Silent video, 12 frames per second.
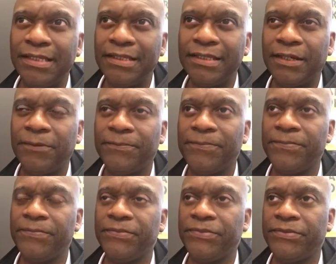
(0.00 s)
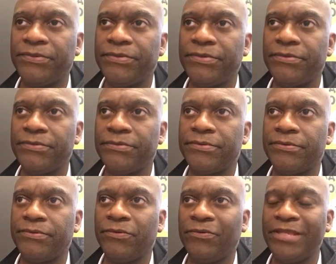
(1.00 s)
you know,
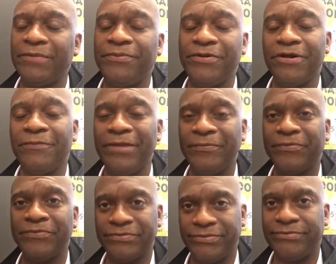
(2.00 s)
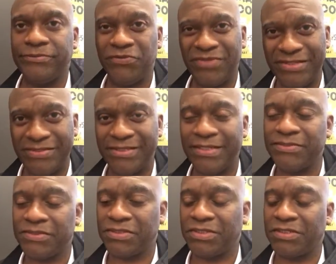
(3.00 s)
the way the PR people do these
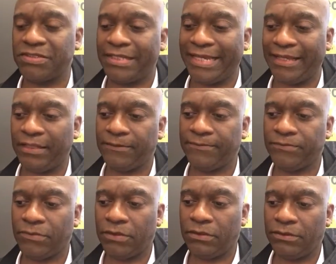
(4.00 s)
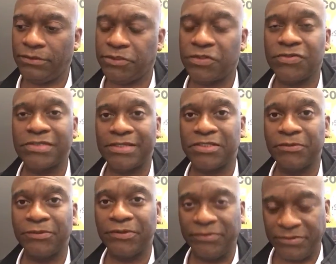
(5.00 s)
things is such that shows like
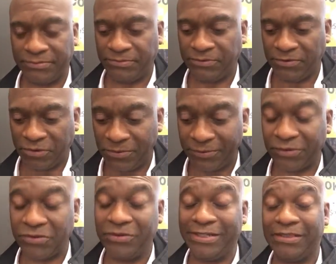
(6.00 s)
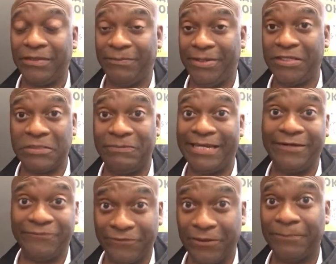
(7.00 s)
Supergirl, Supergirl don't get the biggest
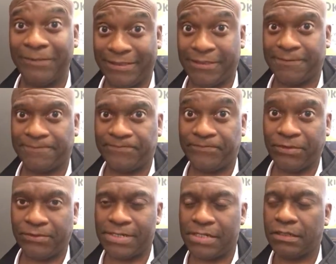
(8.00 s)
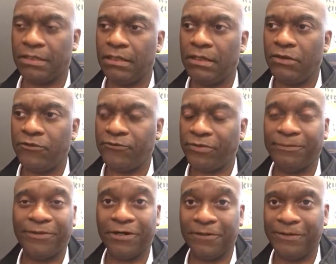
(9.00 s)
bang for their buck right? From the
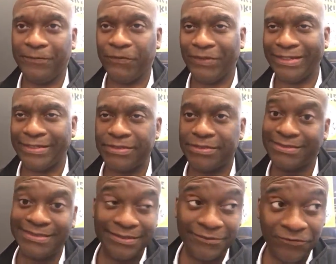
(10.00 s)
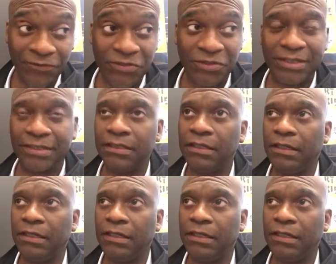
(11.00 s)
PR people. And it's unfortunate.